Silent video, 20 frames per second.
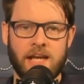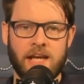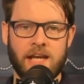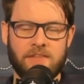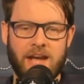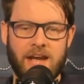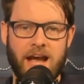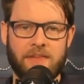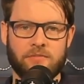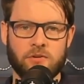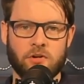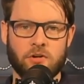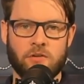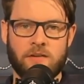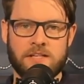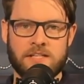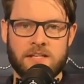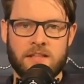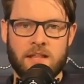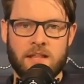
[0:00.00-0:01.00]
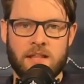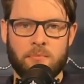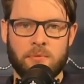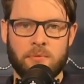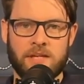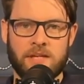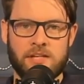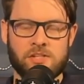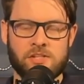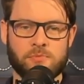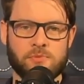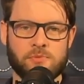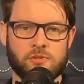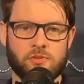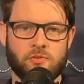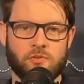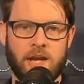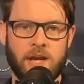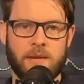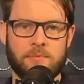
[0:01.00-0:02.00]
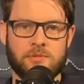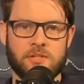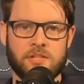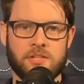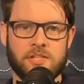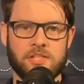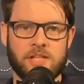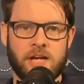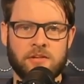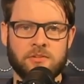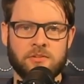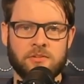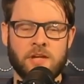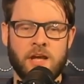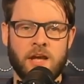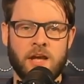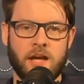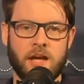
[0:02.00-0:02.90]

If you haven't already, then please subscribe to the channel